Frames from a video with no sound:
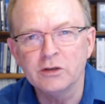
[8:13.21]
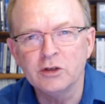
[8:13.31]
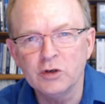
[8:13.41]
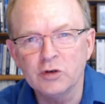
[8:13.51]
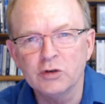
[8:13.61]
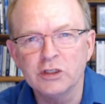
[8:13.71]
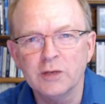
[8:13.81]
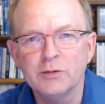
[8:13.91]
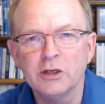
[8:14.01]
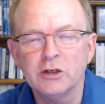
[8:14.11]
neutral
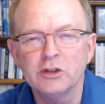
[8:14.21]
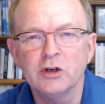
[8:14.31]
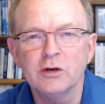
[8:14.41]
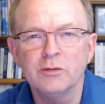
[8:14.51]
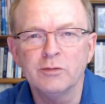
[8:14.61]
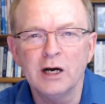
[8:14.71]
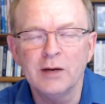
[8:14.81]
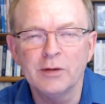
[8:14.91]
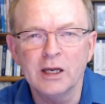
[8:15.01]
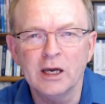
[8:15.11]
subtalar joint
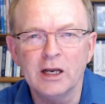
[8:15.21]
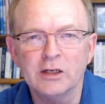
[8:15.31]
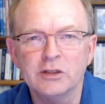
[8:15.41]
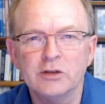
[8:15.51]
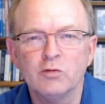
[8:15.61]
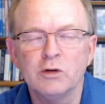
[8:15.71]
biomechanics,